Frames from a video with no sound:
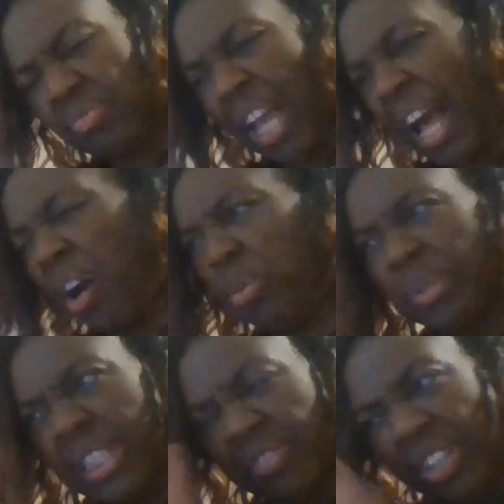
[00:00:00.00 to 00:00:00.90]
I don't
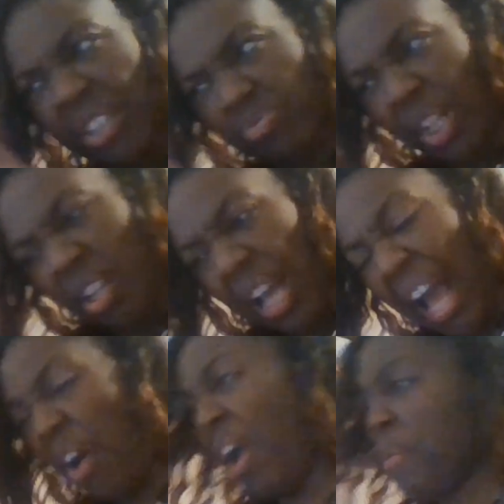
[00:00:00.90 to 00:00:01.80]
believe in.
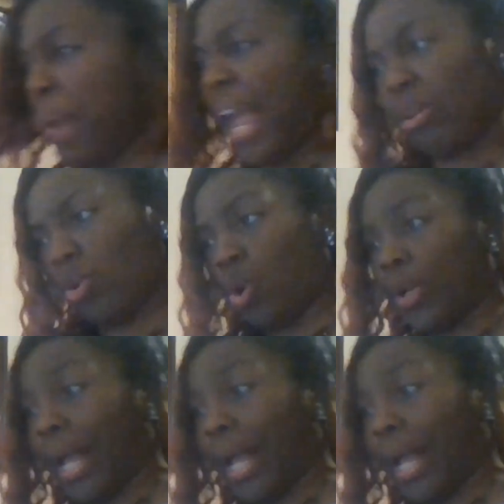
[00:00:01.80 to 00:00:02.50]
Everybody ain't gonna go to